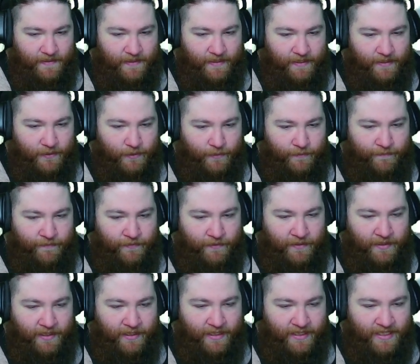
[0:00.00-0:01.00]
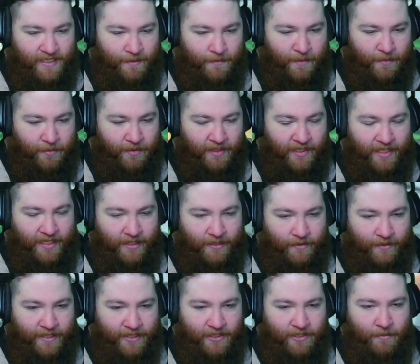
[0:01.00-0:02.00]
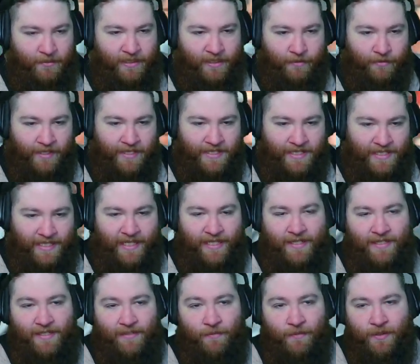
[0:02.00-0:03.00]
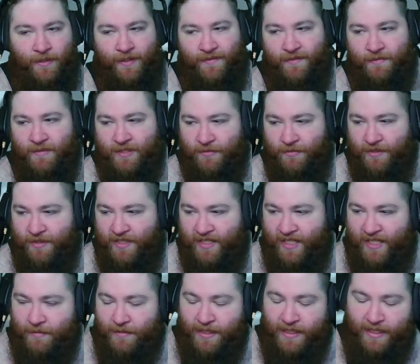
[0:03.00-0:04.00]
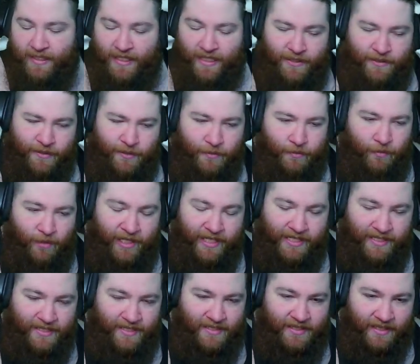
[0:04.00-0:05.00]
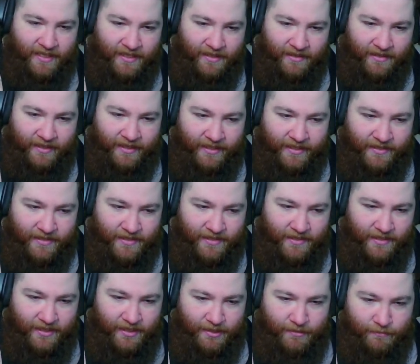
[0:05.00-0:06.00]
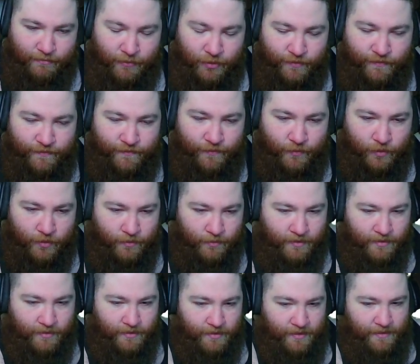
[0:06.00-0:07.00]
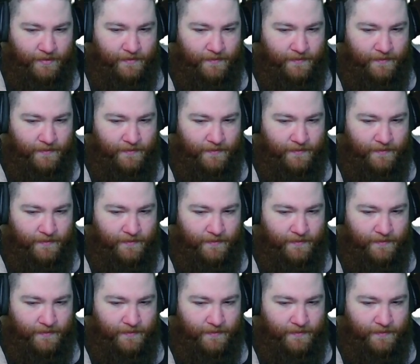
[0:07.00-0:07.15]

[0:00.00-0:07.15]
And hopefully next time we play, it'll actually be the right date and we don't have to mess with the time again. I don't know why it's not letting us move forward.